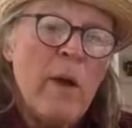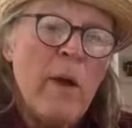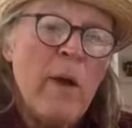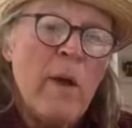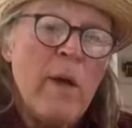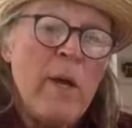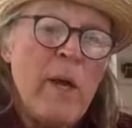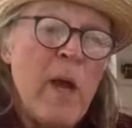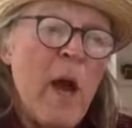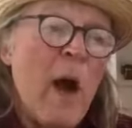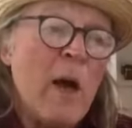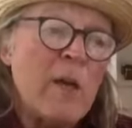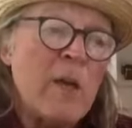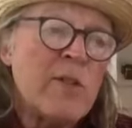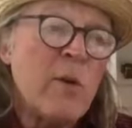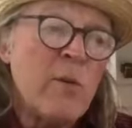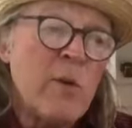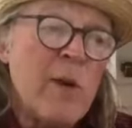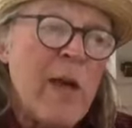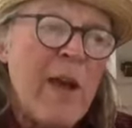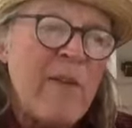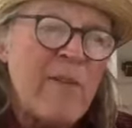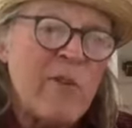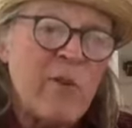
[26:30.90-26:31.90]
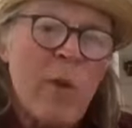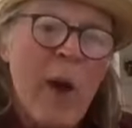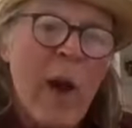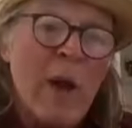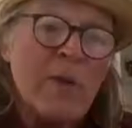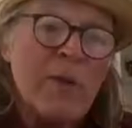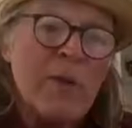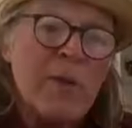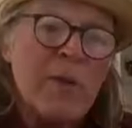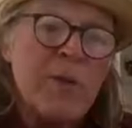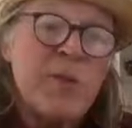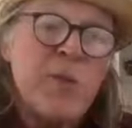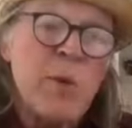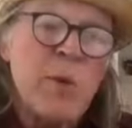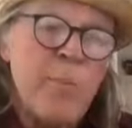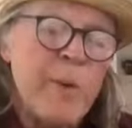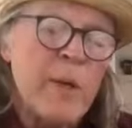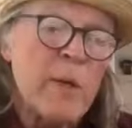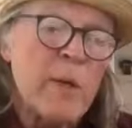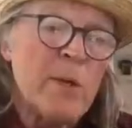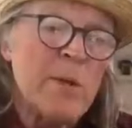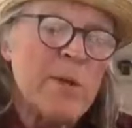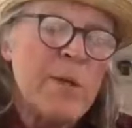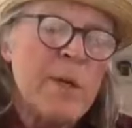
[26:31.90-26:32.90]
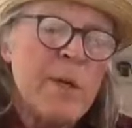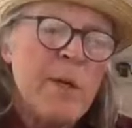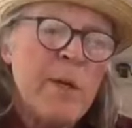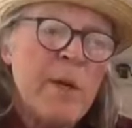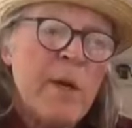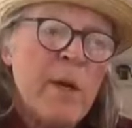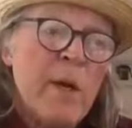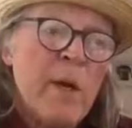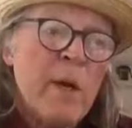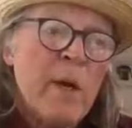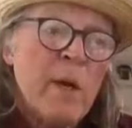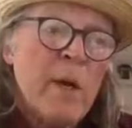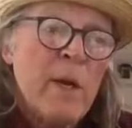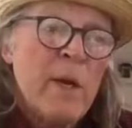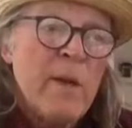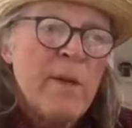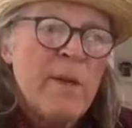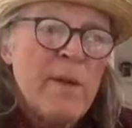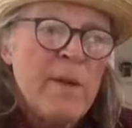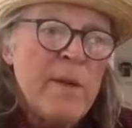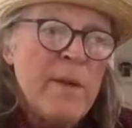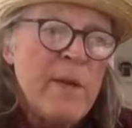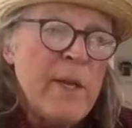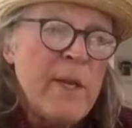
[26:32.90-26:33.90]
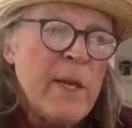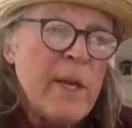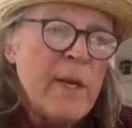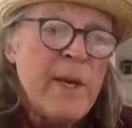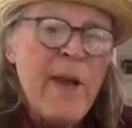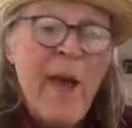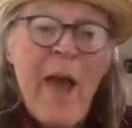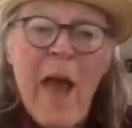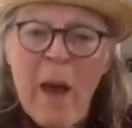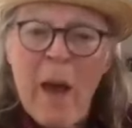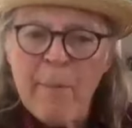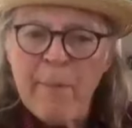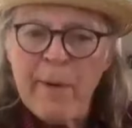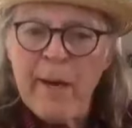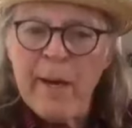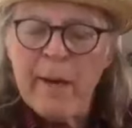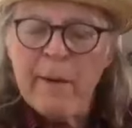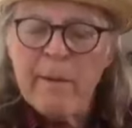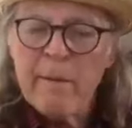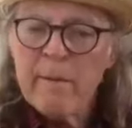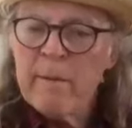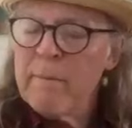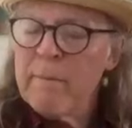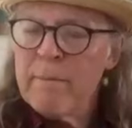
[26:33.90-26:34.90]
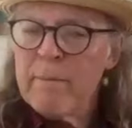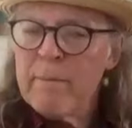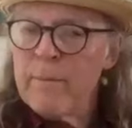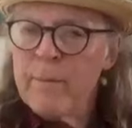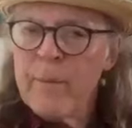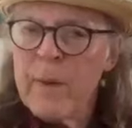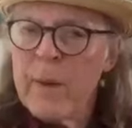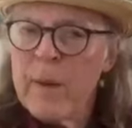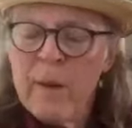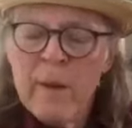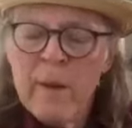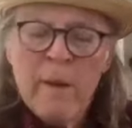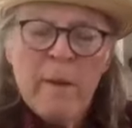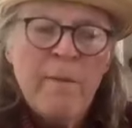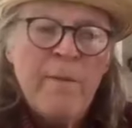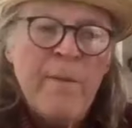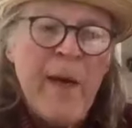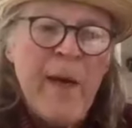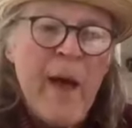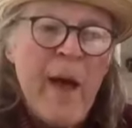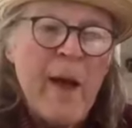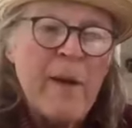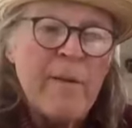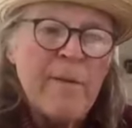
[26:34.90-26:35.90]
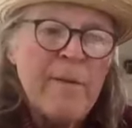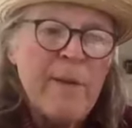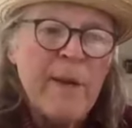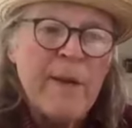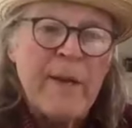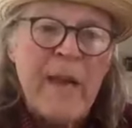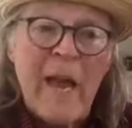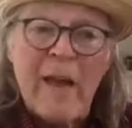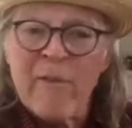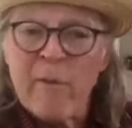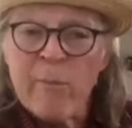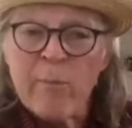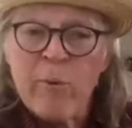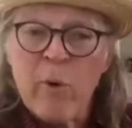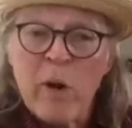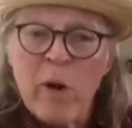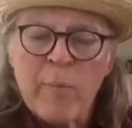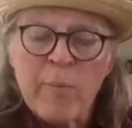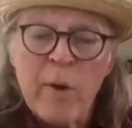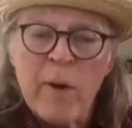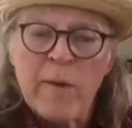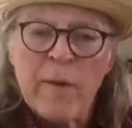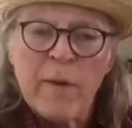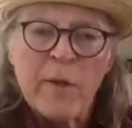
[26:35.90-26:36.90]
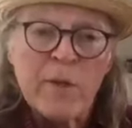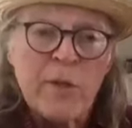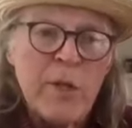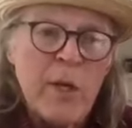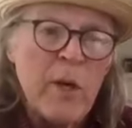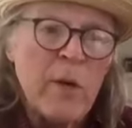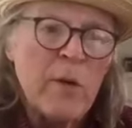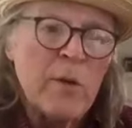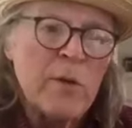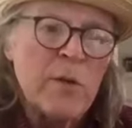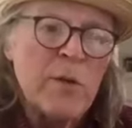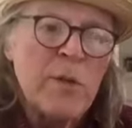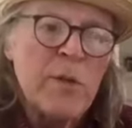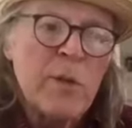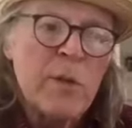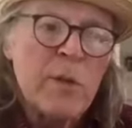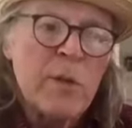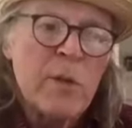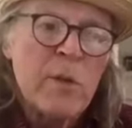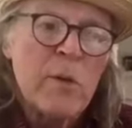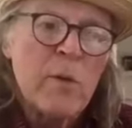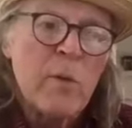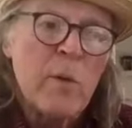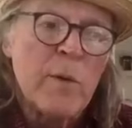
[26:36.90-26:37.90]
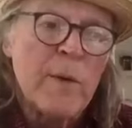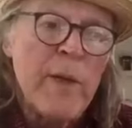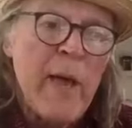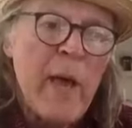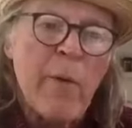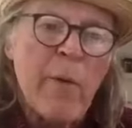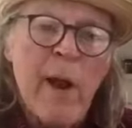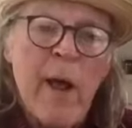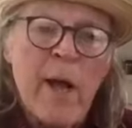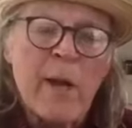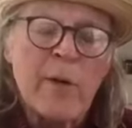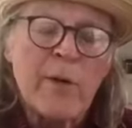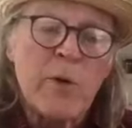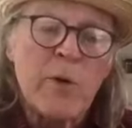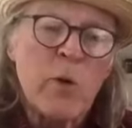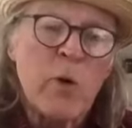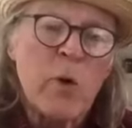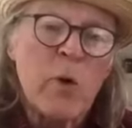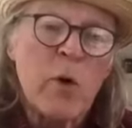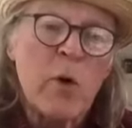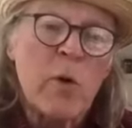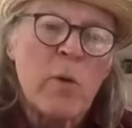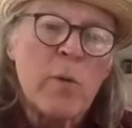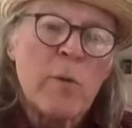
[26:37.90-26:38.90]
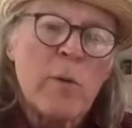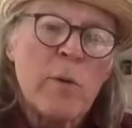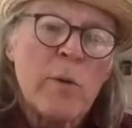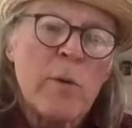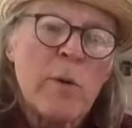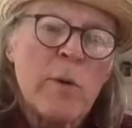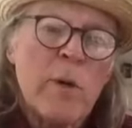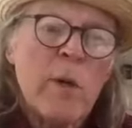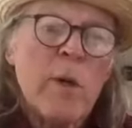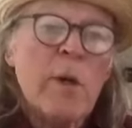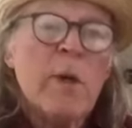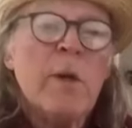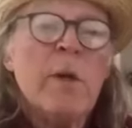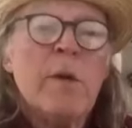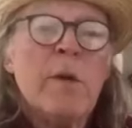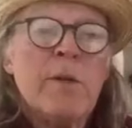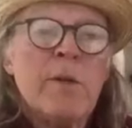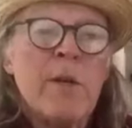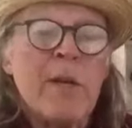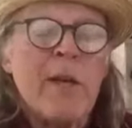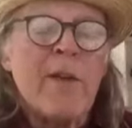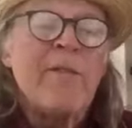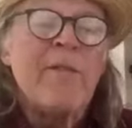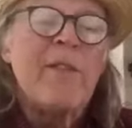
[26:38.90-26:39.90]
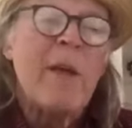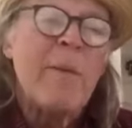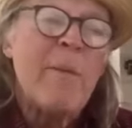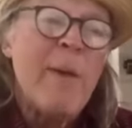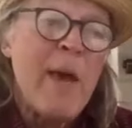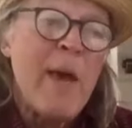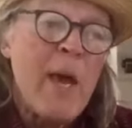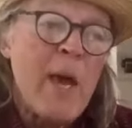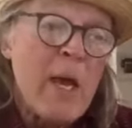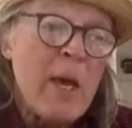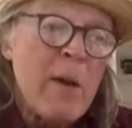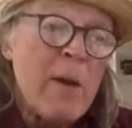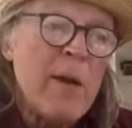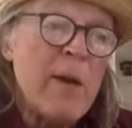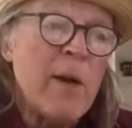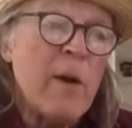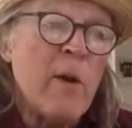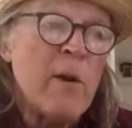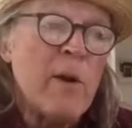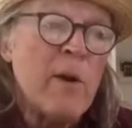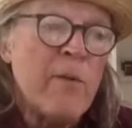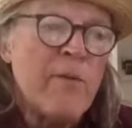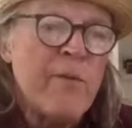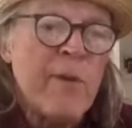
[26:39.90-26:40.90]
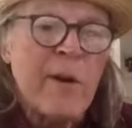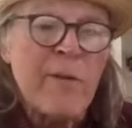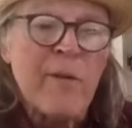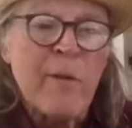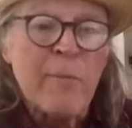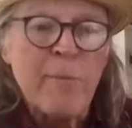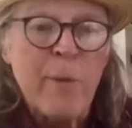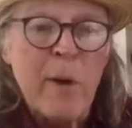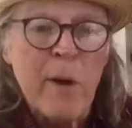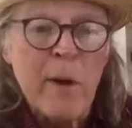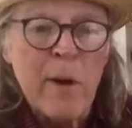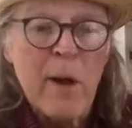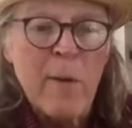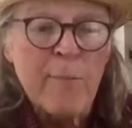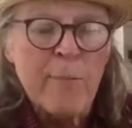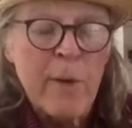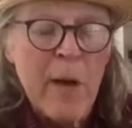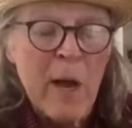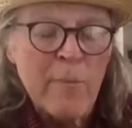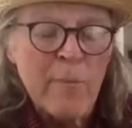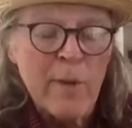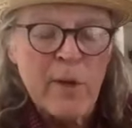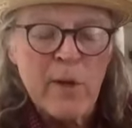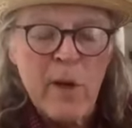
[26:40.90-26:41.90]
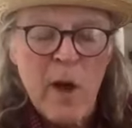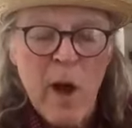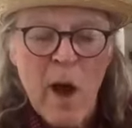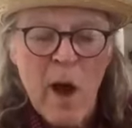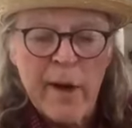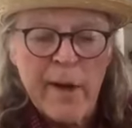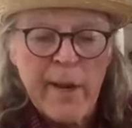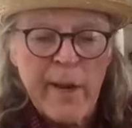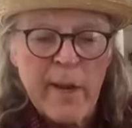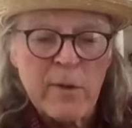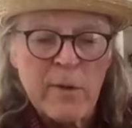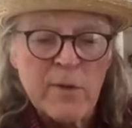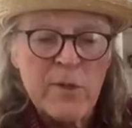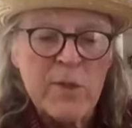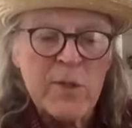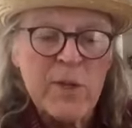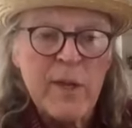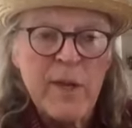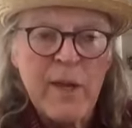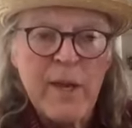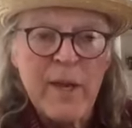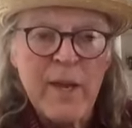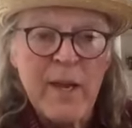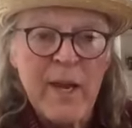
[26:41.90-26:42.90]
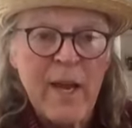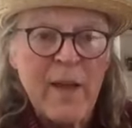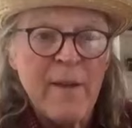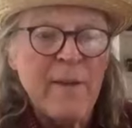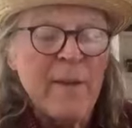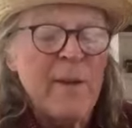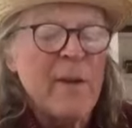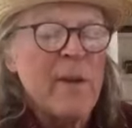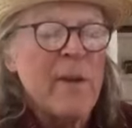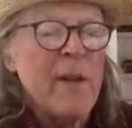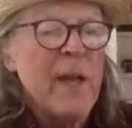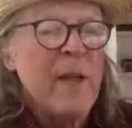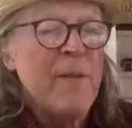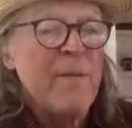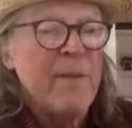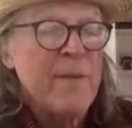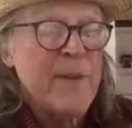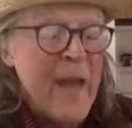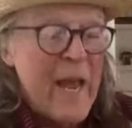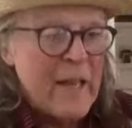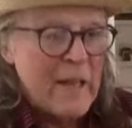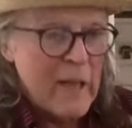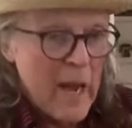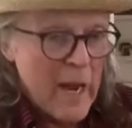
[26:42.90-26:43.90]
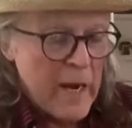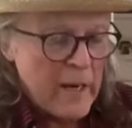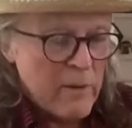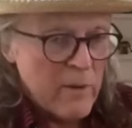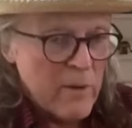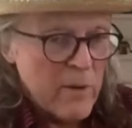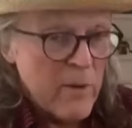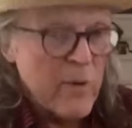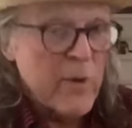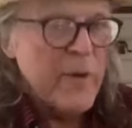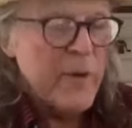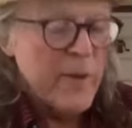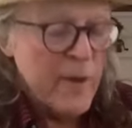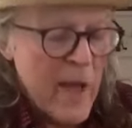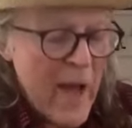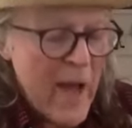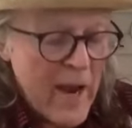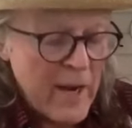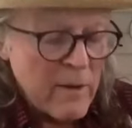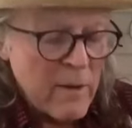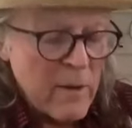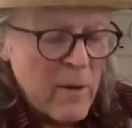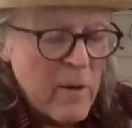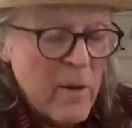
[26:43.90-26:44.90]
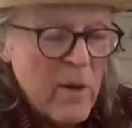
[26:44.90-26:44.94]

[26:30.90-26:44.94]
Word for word: he also gave directions to build the cabinet that the Davenport brothers used when they went on tour to give them a, you know, in front of a, a public audience in, in daylight or in light,